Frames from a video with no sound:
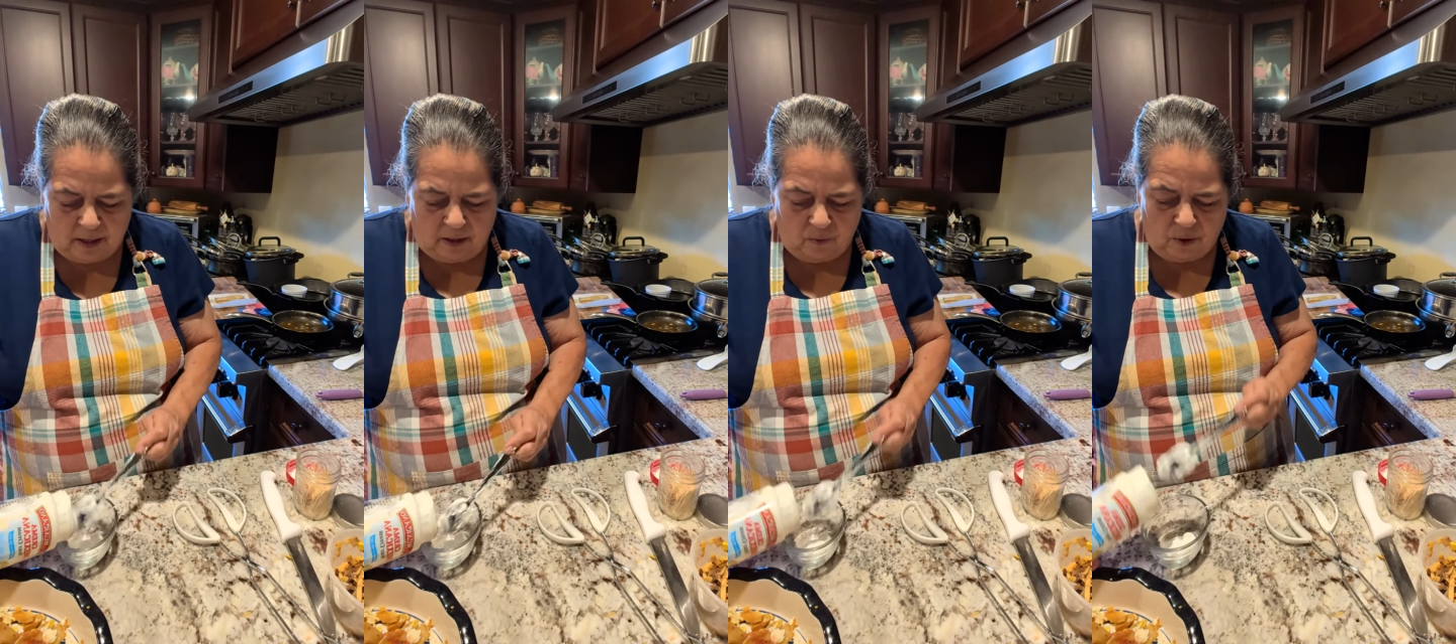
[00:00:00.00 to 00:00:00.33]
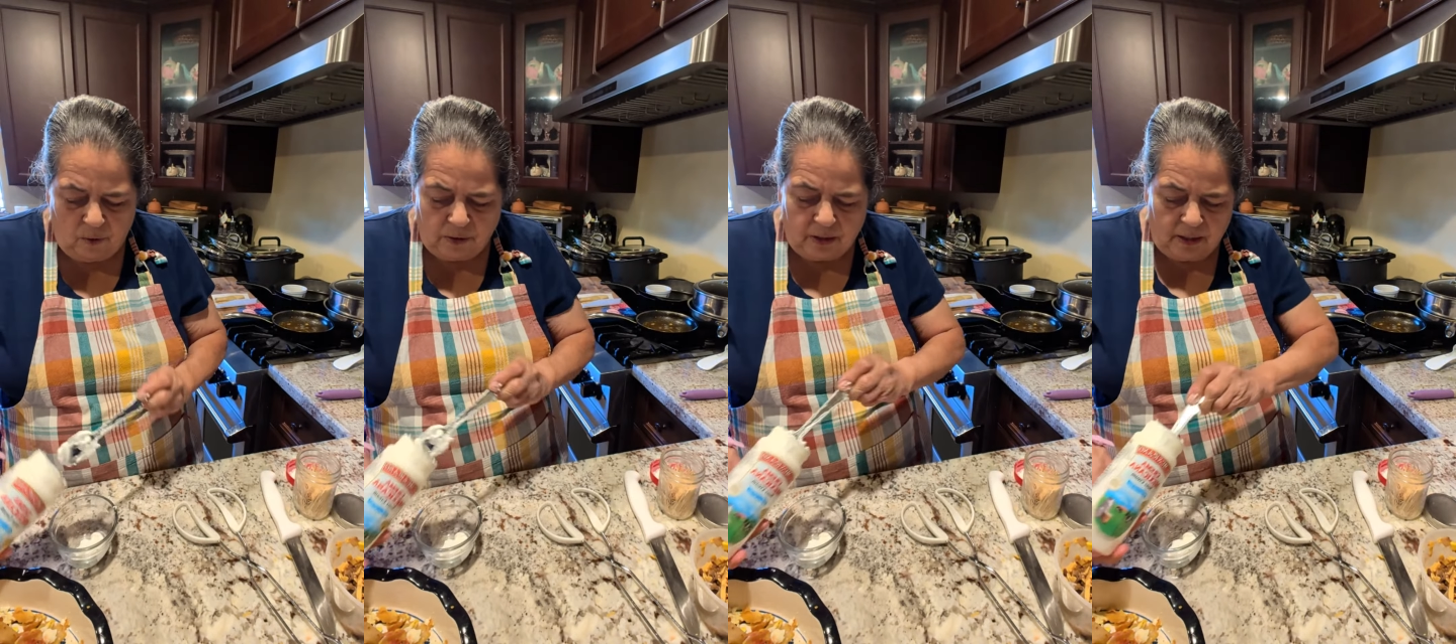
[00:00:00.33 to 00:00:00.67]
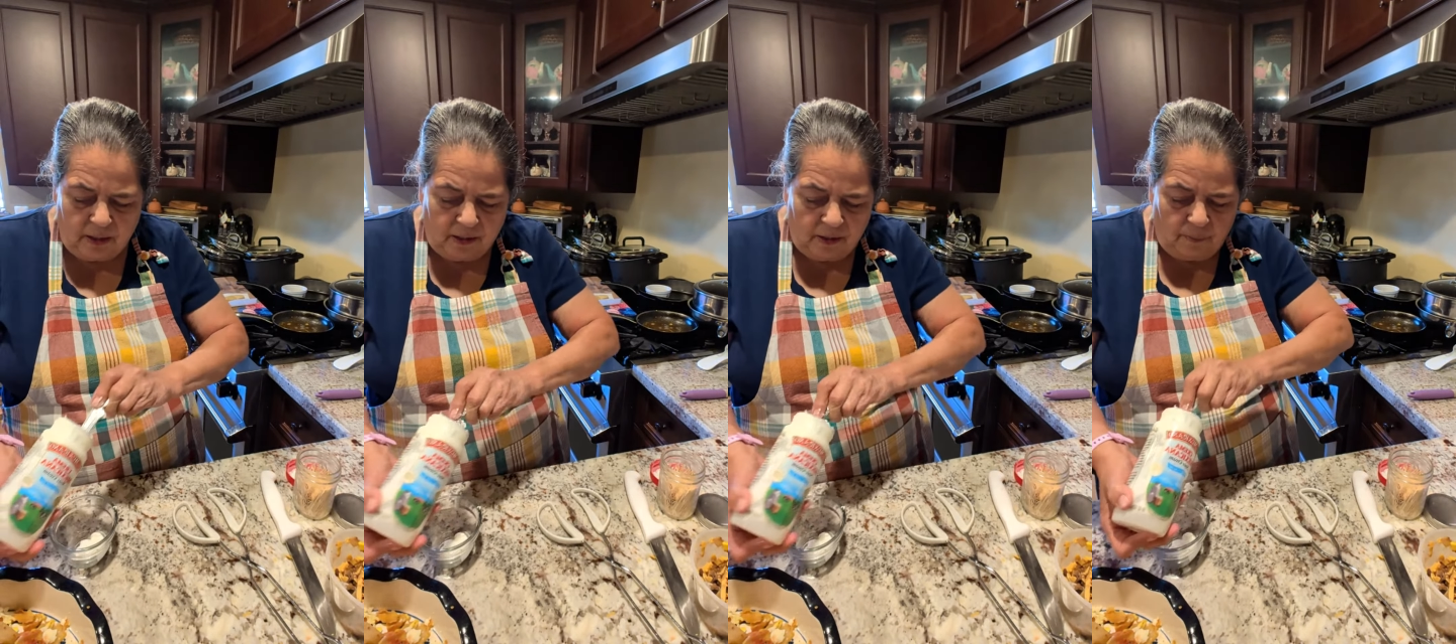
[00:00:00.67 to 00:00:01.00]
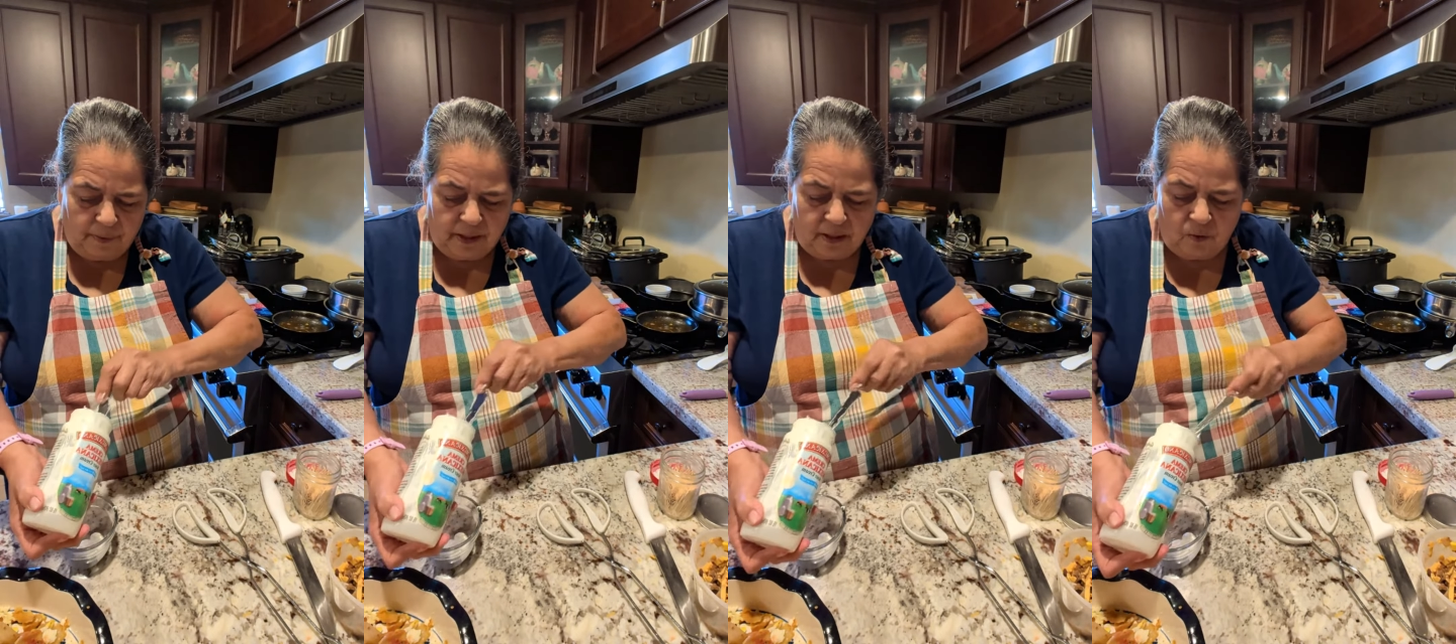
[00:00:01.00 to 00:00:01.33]
We only need a little
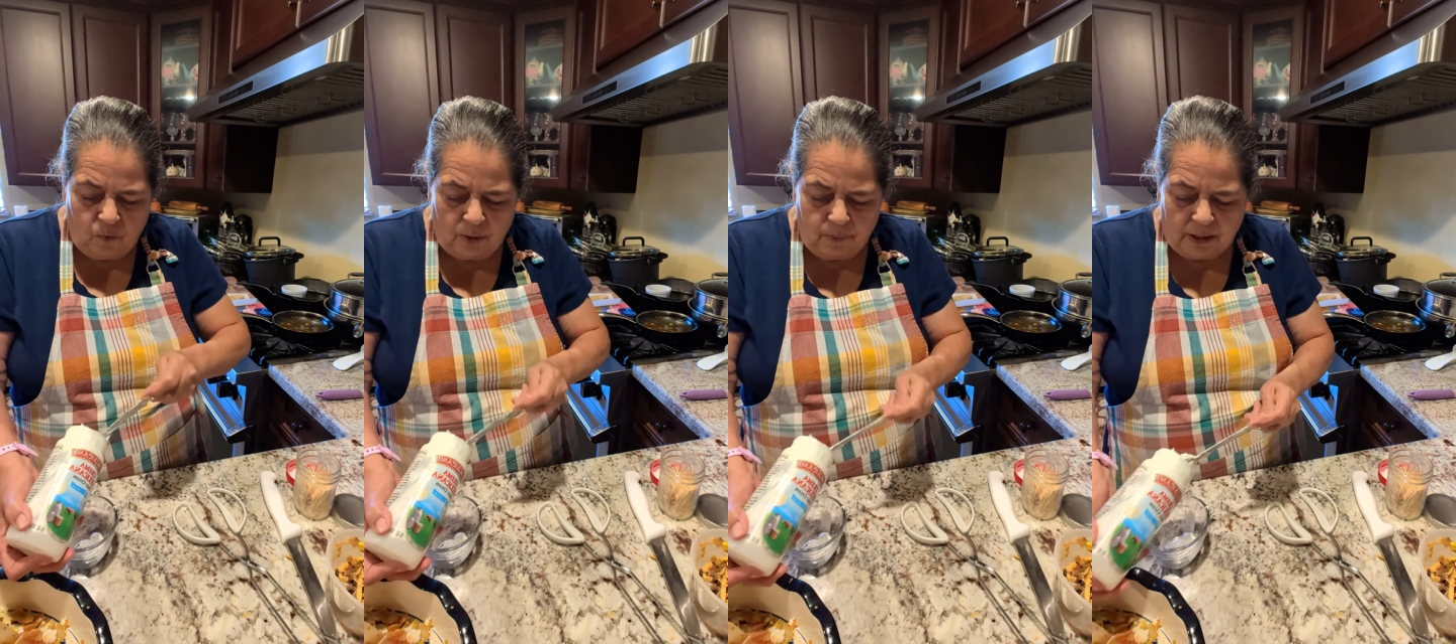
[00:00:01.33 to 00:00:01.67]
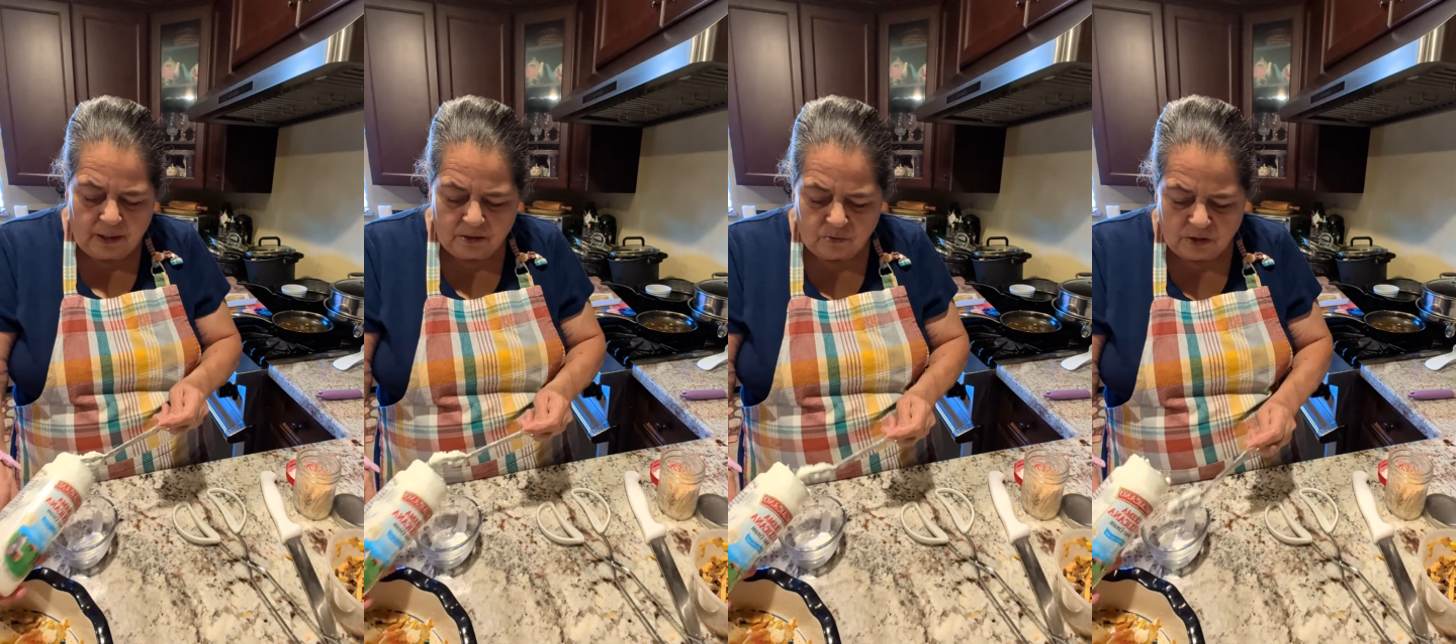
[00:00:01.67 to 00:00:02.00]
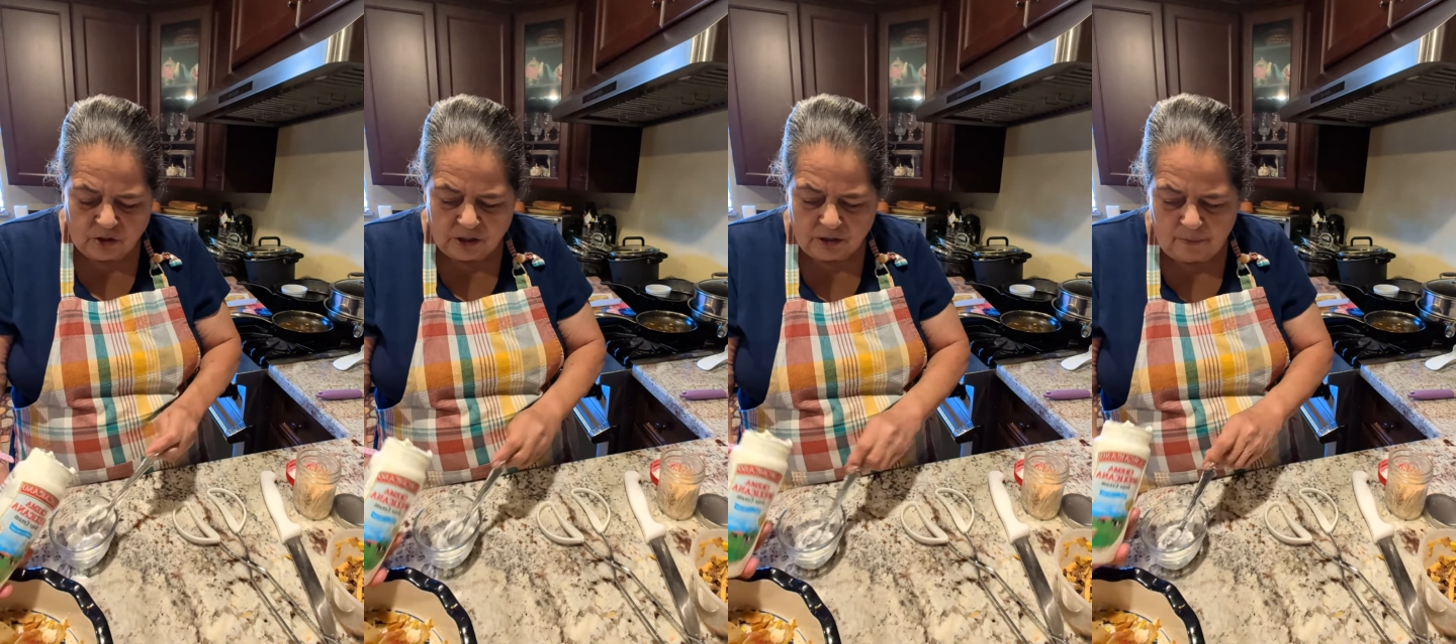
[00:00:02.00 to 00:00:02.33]
bit anyway because we're just